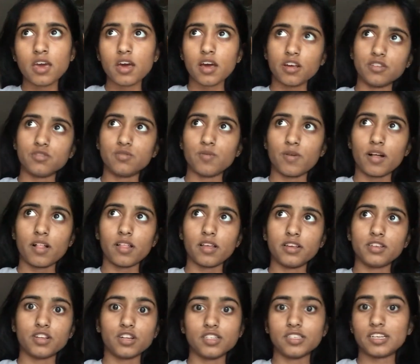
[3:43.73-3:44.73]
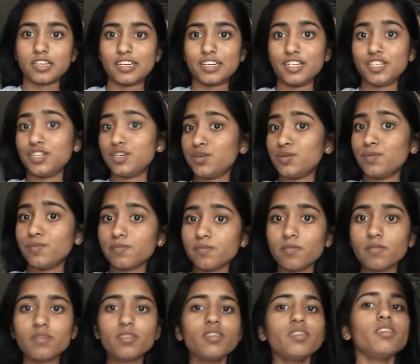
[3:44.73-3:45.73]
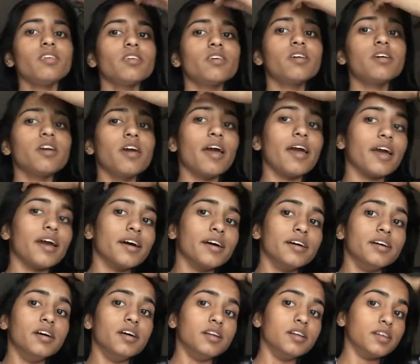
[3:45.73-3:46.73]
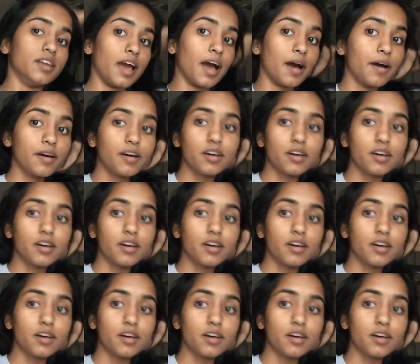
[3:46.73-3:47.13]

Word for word: as well as on Sunday too. And yeah,